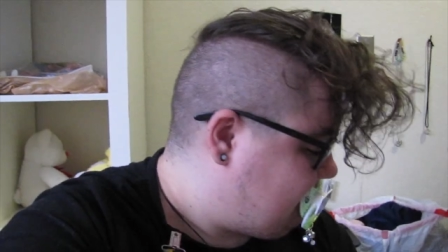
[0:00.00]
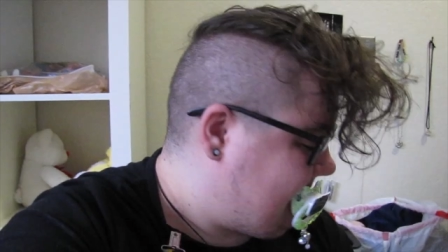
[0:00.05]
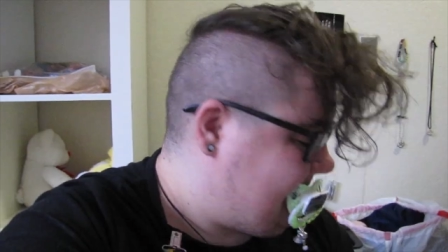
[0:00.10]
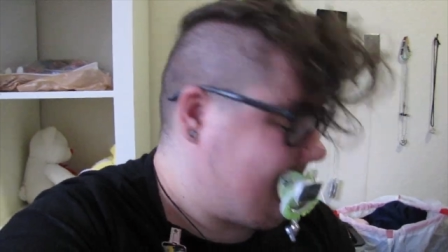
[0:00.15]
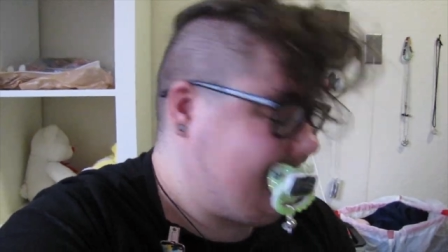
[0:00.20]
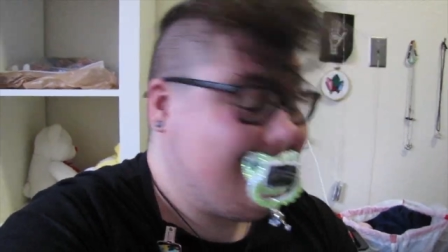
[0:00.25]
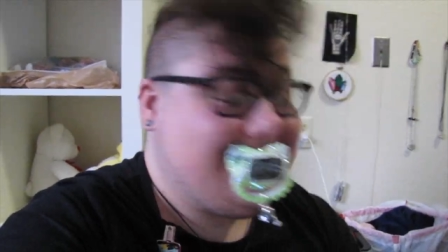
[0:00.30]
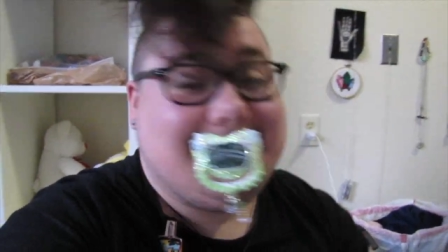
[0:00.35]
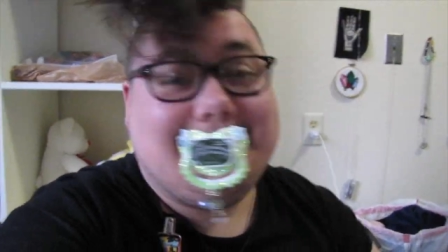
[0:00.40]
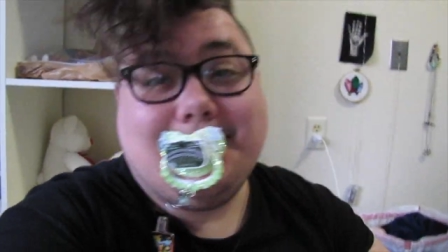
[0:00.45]
but
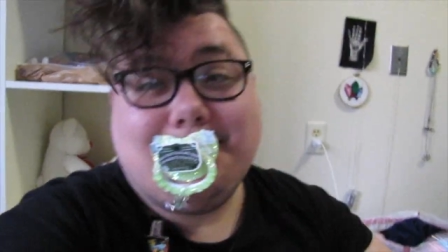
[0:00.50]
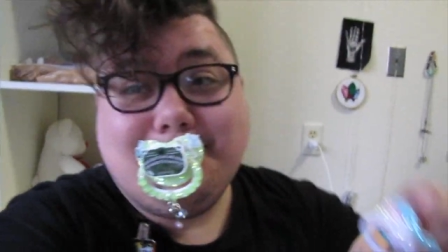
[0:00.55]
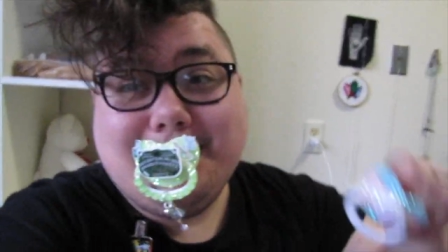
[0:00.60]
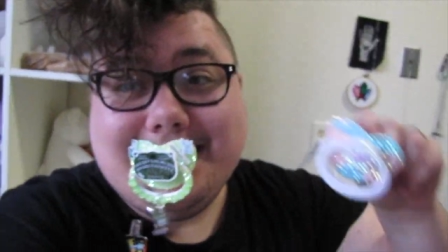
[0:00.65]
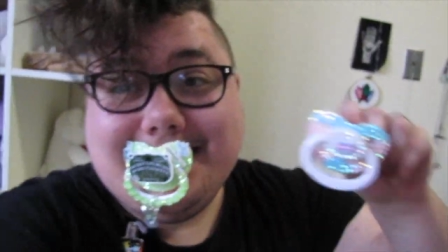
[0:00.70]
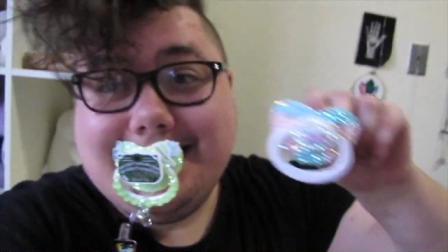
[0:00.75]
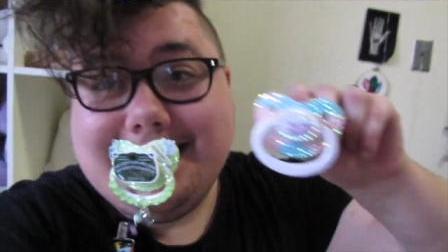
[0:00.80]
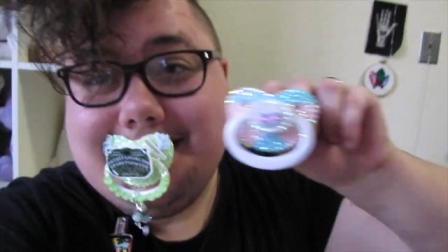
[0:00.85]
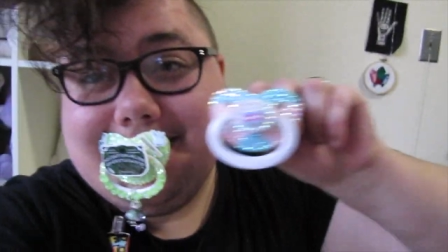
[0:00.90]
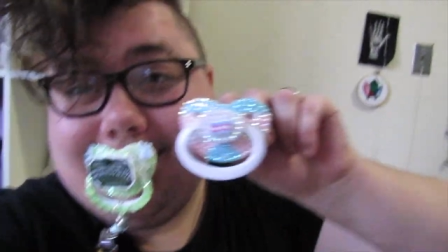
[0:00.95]
it sent
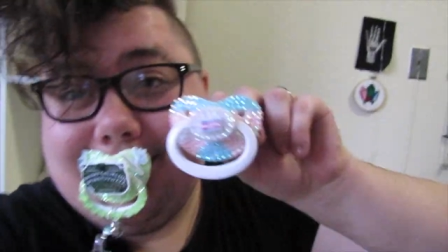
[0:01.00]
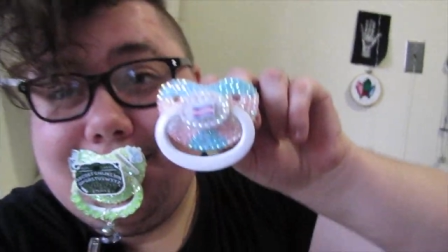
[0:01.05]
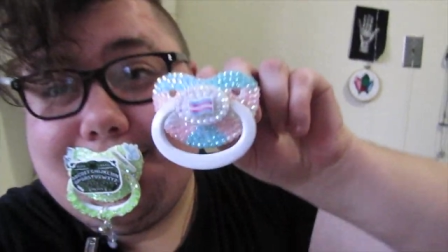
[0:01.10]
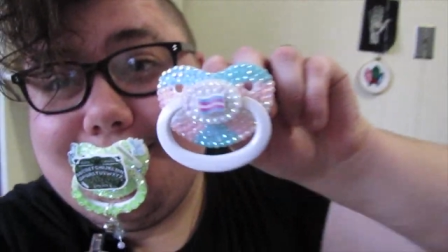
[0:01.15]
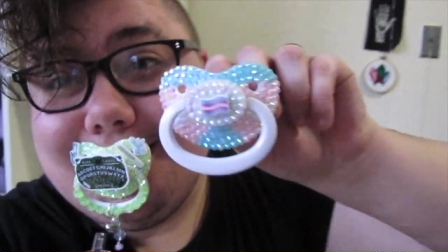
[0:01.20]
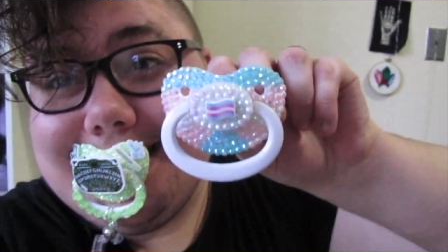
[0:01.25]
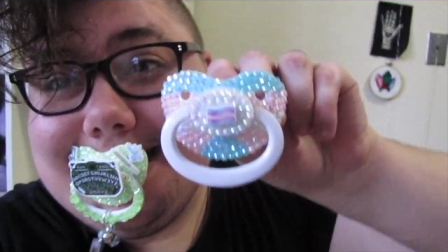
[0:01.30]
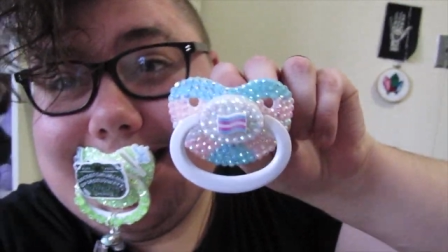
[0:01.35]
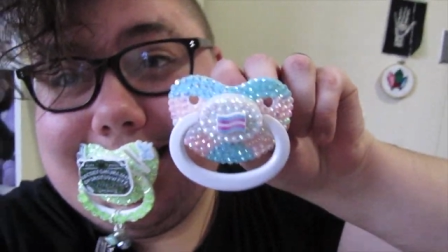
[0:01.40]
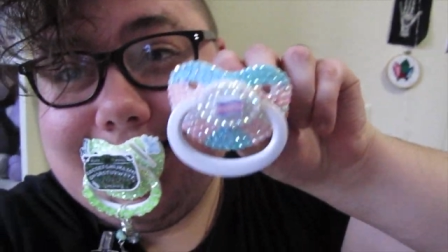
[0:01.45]
me this
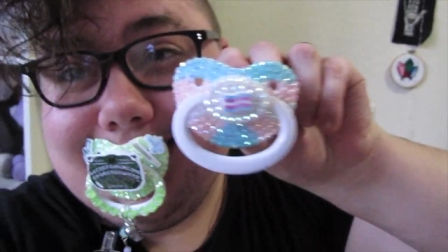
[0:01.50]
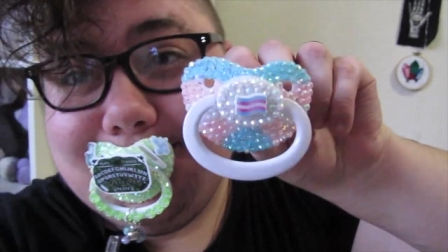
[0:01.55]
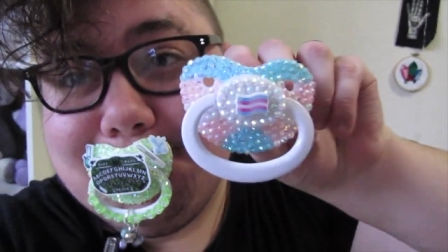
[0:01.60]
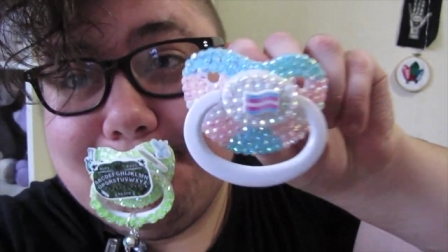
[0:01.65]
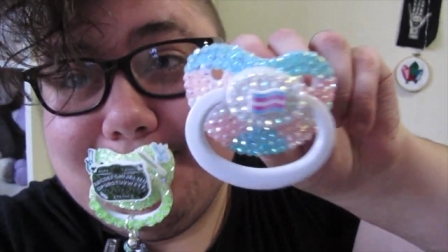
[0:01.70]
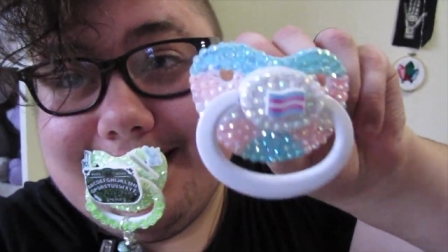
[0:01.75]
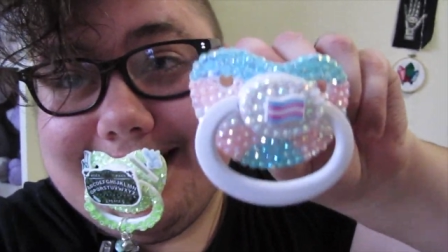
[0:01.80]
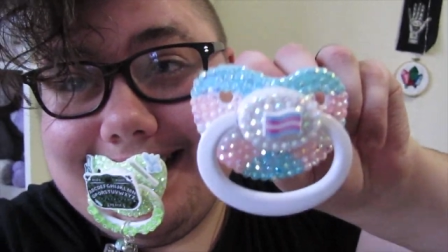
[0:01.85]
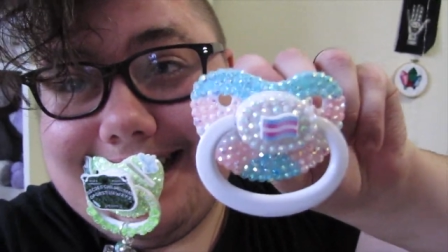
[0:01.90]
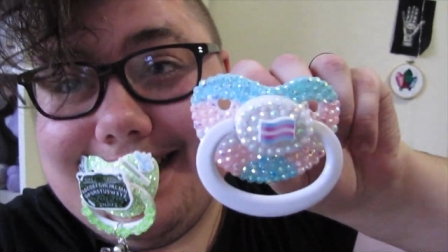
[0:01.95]
trans
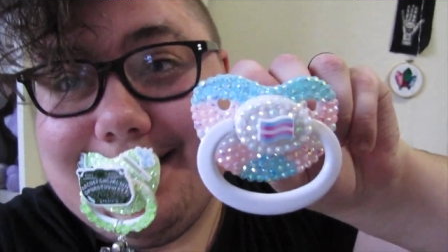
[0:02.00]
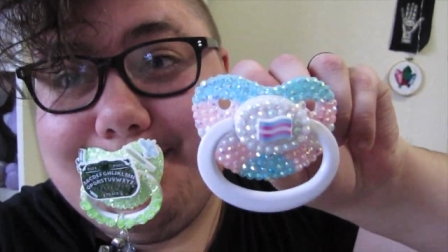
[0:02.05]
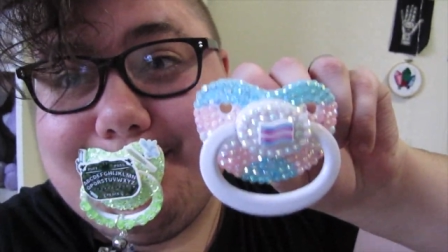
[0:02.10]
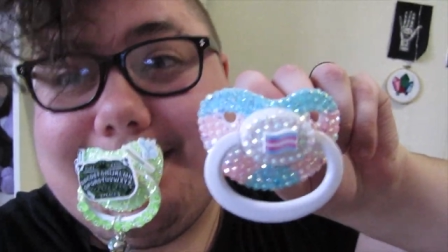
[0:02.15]
pride